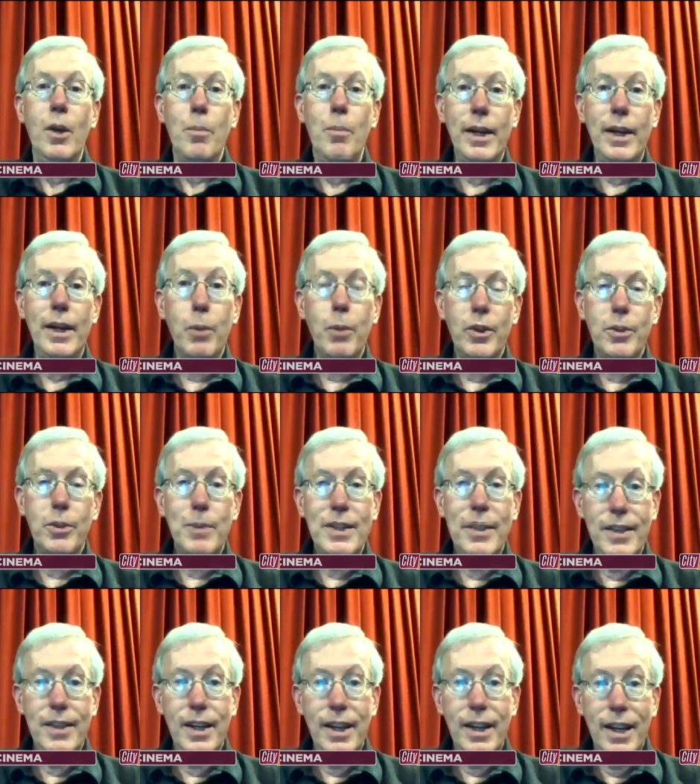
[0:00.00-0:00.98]
been able to be
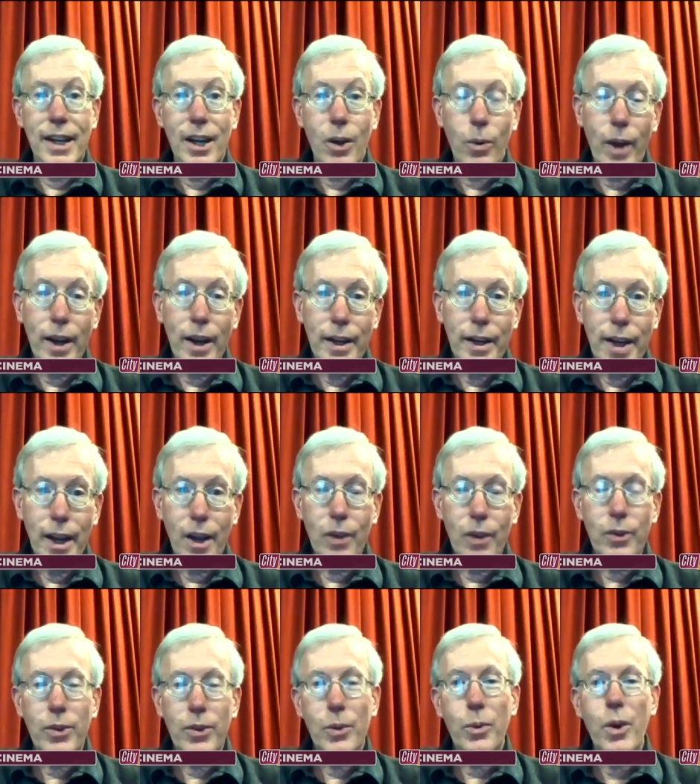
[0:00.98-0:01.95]
seeing here right now.
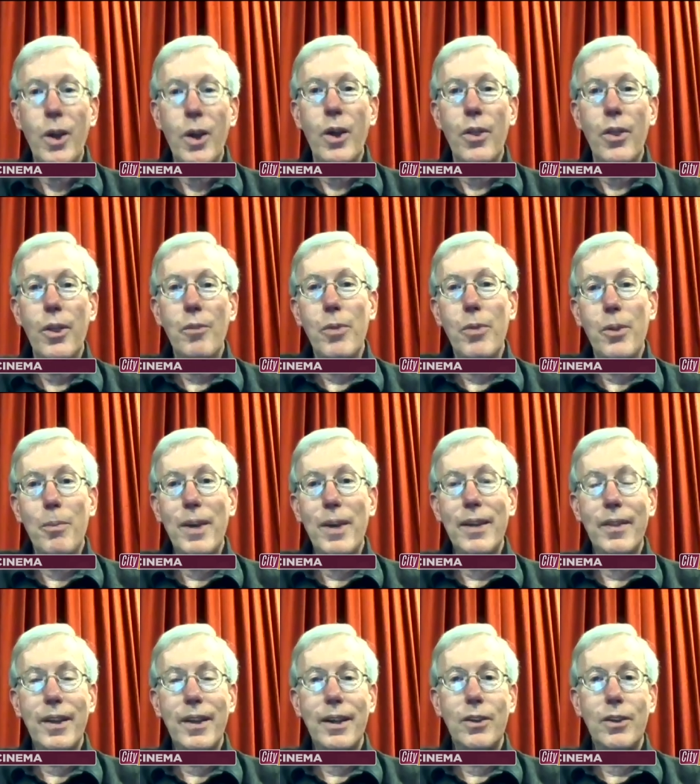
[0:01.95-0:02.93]
So the, the
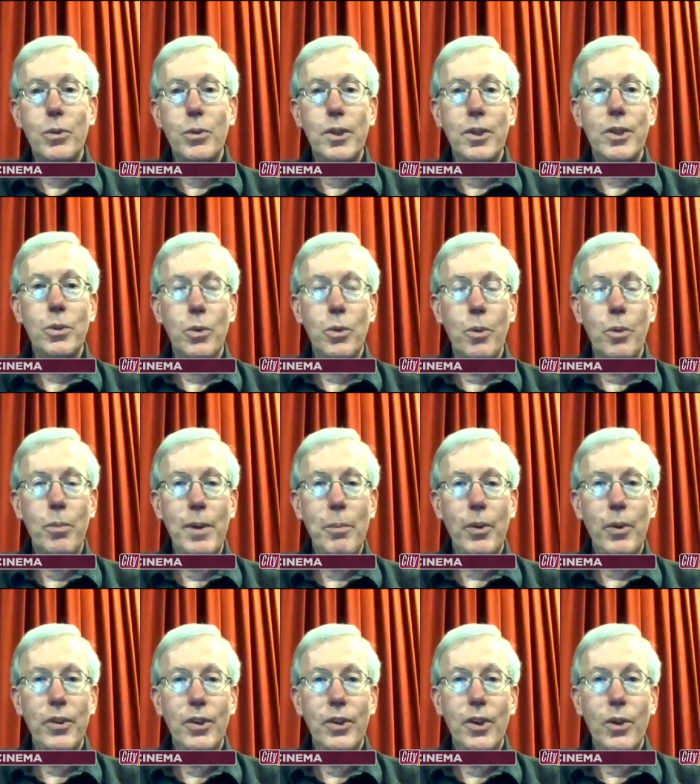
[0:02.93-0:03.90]
main thing is we just want
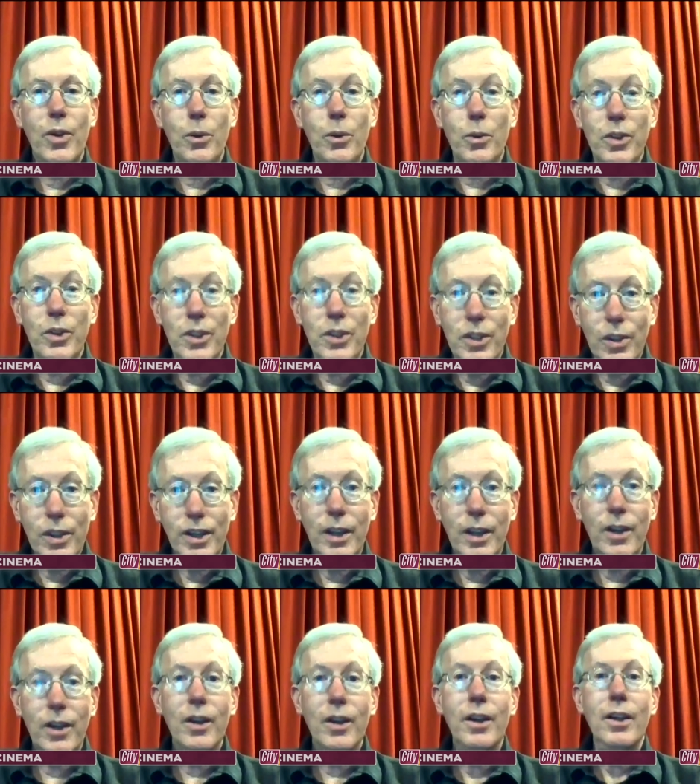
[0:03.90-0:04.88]
people to know that we're still
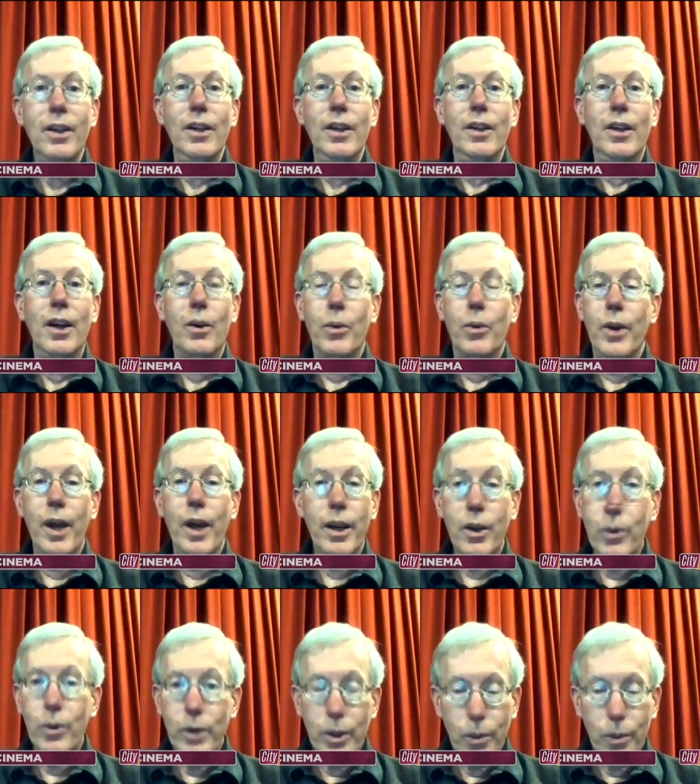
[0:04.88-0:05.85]
here. We're not
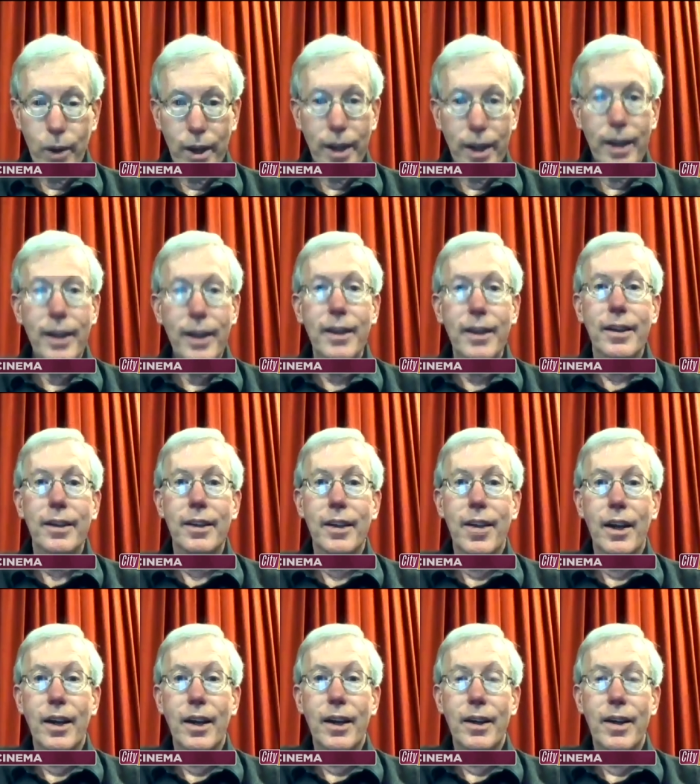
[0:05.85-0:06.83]
going away
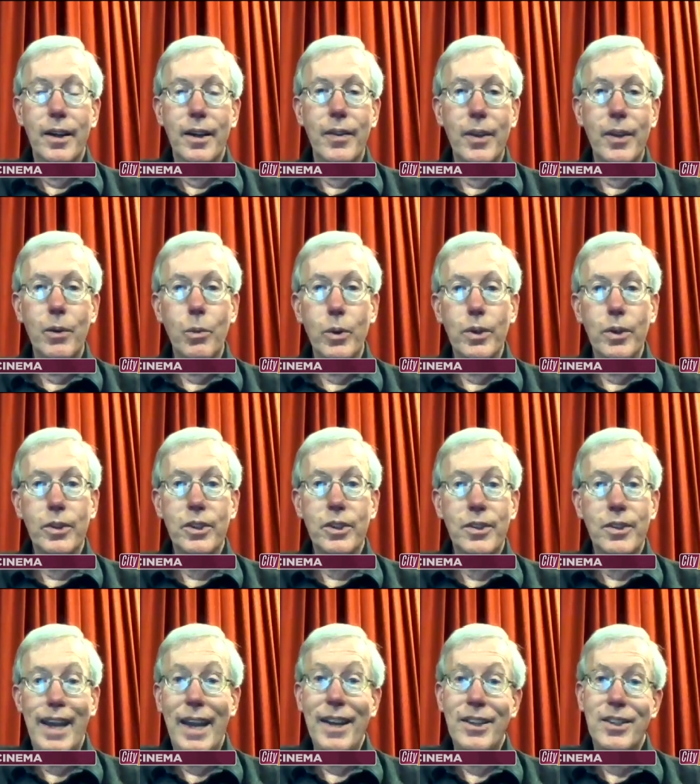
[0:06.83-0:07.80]
uh, and that we're
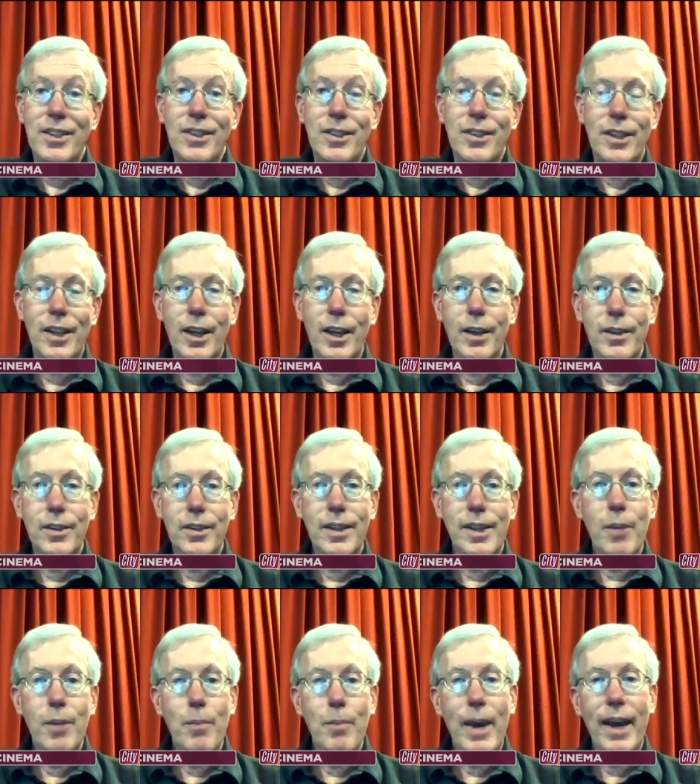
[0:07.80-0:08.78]
just anxious to, to
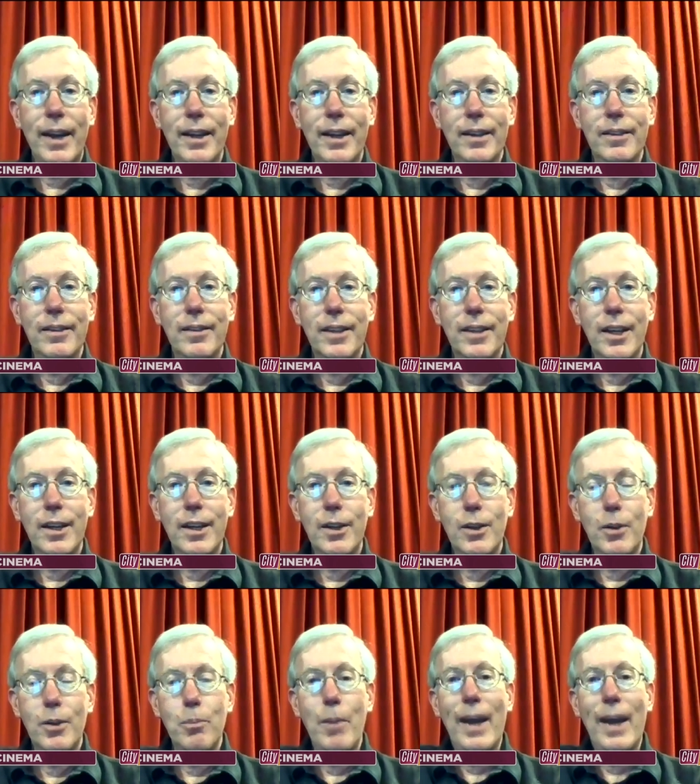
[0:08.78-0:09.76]
get back and get
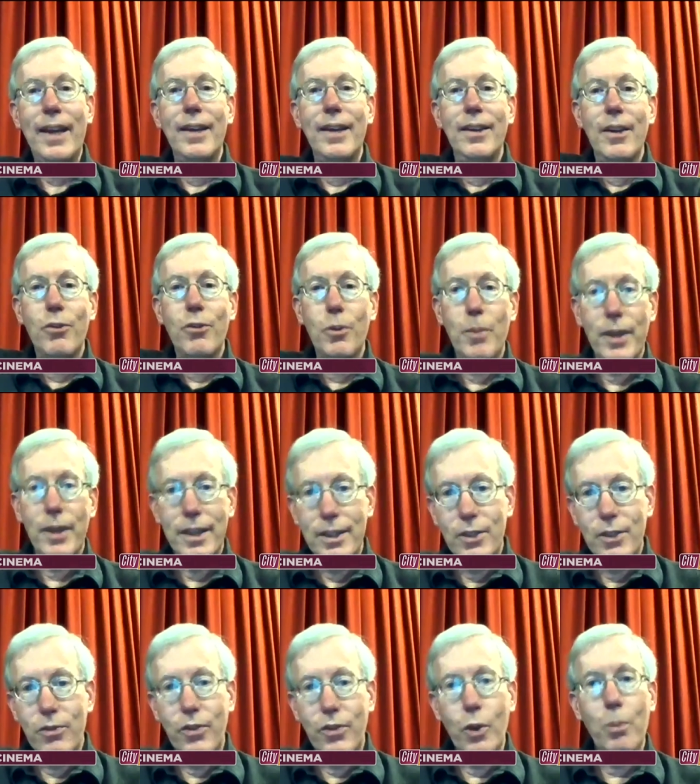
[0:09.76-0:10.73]
in, back into
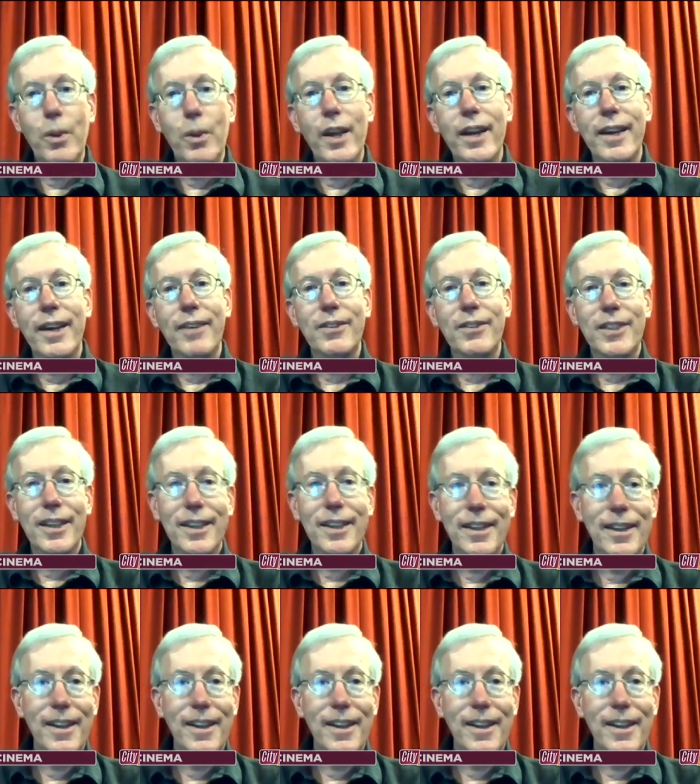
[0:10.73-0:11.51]
everybody's film lives.